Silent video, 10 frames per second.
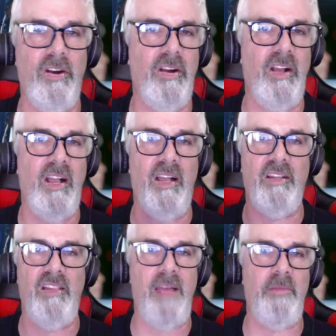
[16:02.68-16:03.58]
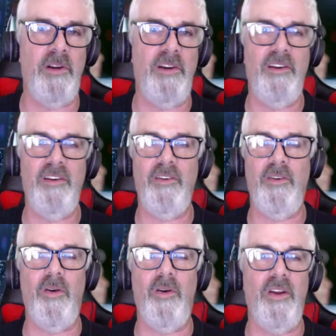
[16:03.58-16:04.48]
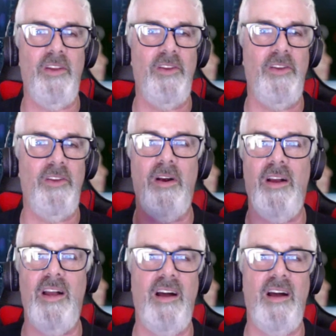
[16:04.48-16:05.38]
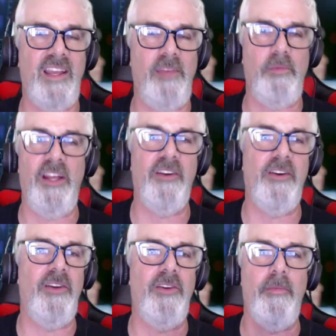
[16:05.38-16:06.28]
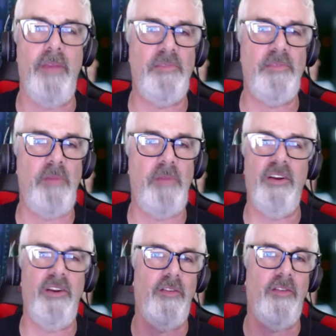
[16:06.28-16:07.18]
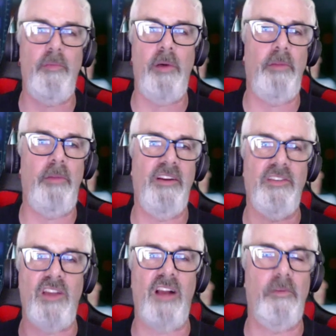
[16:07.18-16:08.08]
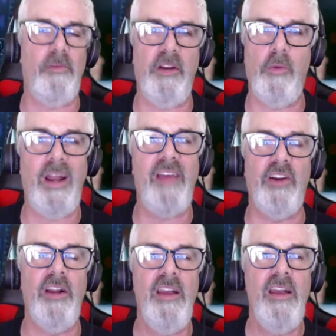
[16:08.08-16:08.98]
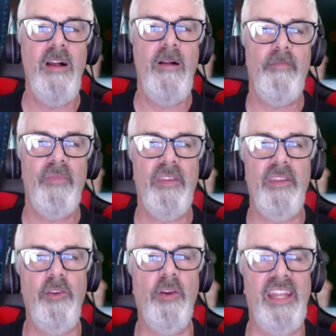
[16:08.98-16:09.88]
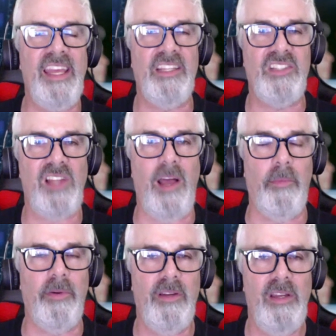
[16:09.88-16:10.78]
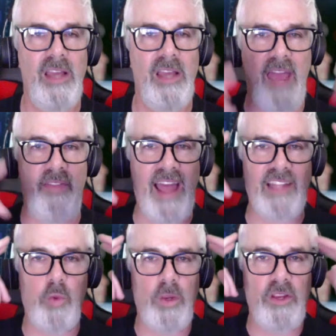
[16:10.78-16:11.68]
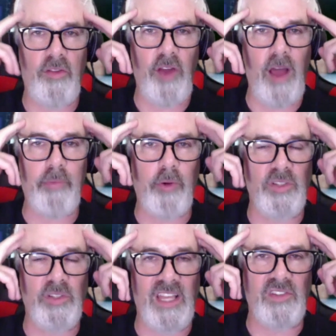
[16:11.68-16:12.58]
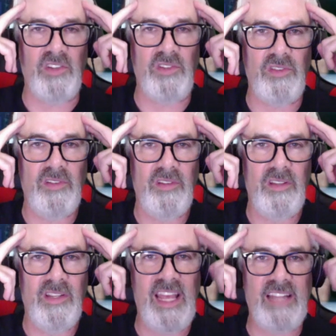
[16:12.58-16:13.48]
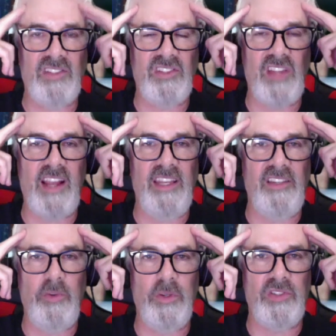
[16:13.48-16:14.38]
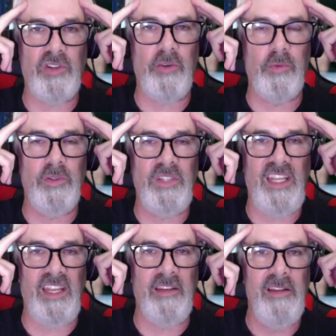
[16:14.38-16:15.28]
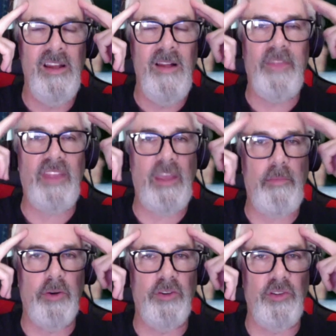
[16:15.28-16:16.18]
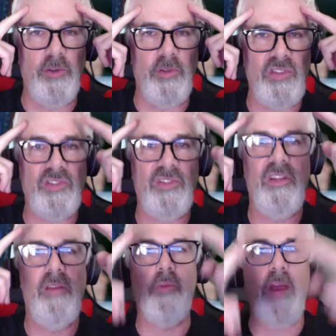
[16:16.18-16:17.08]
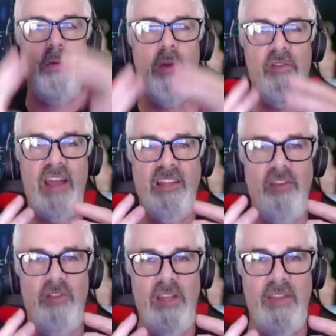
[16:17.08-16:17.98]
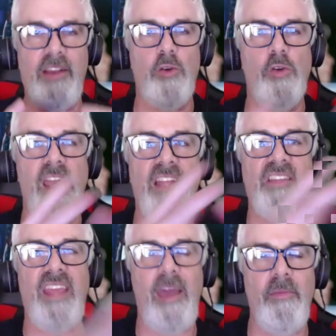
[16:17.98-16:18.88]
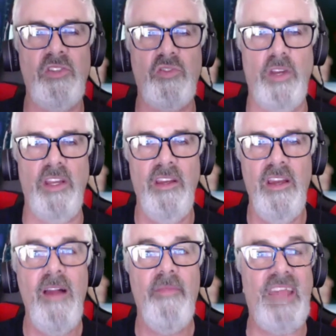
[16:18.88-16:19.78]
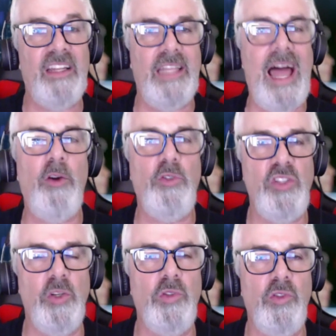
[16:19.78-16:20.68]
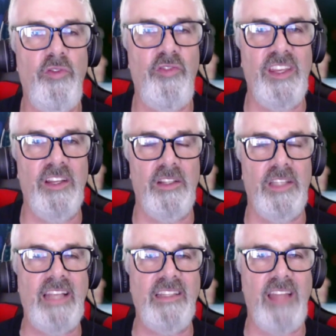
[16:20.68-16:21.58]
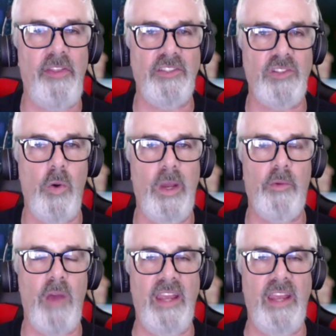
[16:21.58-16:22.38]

a climber or you're a hockey player or you're a baseball player, you're a football player, a soccer player, whatever. You can hit a slump. And that's when your thought processes get stuck into a certain routine that they produce brainwave activity that creates chemistry that allows you to feel like nothing's going right.